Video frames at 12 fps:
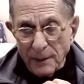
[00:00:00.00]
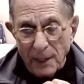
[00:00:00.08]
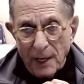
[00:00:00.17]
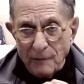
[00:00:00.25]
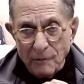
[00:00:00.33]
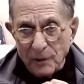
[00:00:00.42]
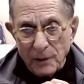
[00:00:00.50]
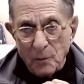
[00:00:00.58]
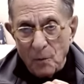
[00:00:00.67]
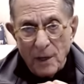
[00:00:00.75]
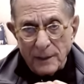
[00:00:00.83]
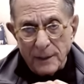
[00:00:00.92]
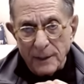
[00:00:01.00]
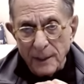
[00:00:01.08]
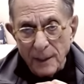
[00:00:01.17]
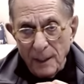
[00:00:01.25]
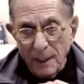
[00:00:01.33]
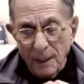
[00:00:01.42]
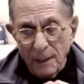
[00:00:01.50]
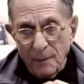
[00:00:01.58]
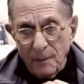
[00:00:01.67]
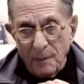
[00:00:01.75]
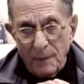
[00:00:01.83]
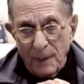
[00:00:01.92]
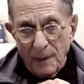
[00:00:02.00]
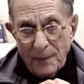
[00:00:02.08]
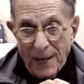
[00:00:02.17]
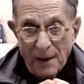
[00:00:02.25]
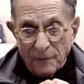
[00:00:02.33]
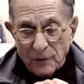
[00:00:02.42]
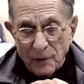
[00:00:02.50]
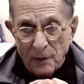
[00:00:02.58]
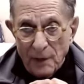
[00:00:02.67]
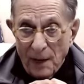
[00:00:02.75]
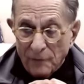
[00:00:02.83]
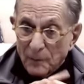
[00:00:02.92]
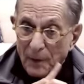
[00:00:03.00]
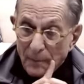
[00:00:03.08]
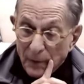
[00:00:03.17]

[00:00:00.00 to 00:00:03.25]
that I really wanted um, um, after, after my